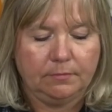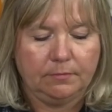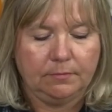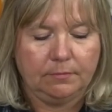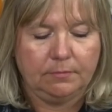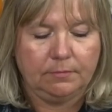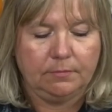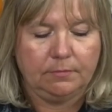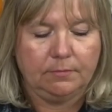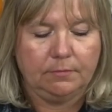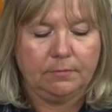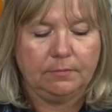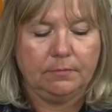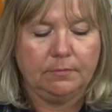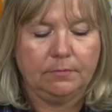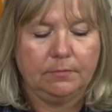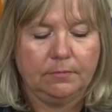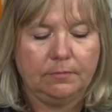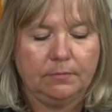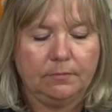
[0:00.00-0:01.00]

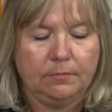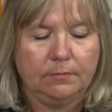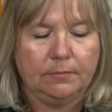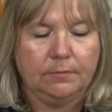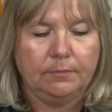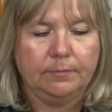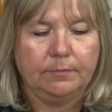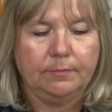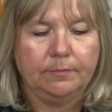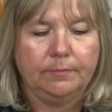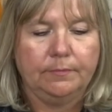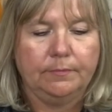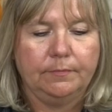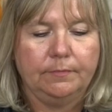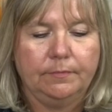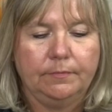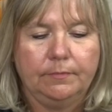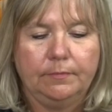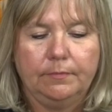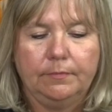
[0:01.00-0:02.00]

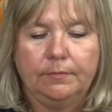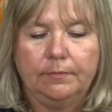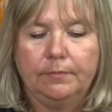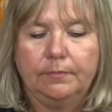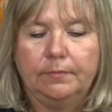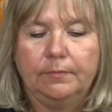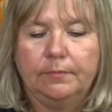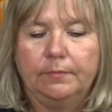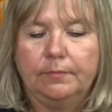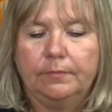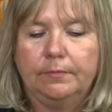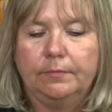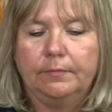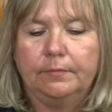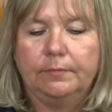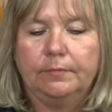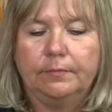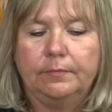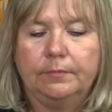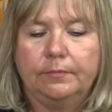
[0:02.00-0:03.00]

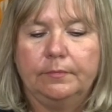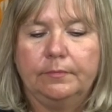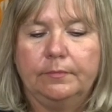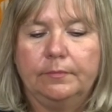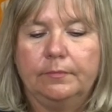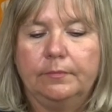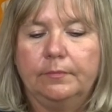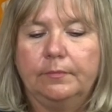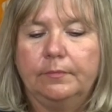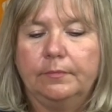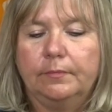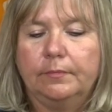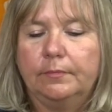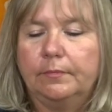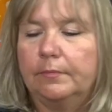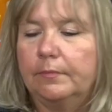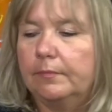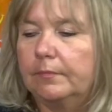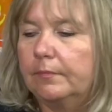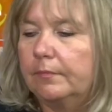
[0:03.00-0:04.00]

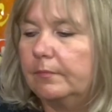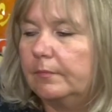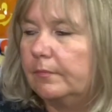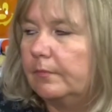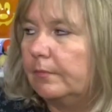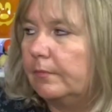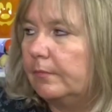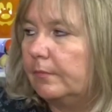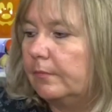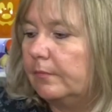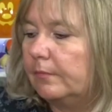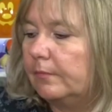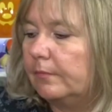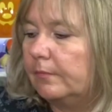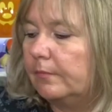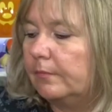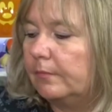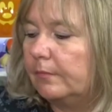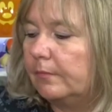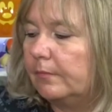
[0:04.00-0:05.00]

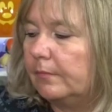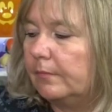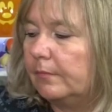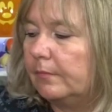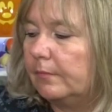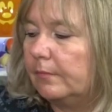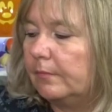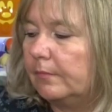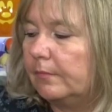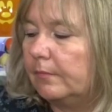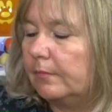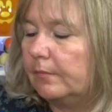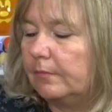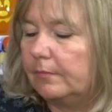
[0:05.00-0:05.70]
This person isn't speaking.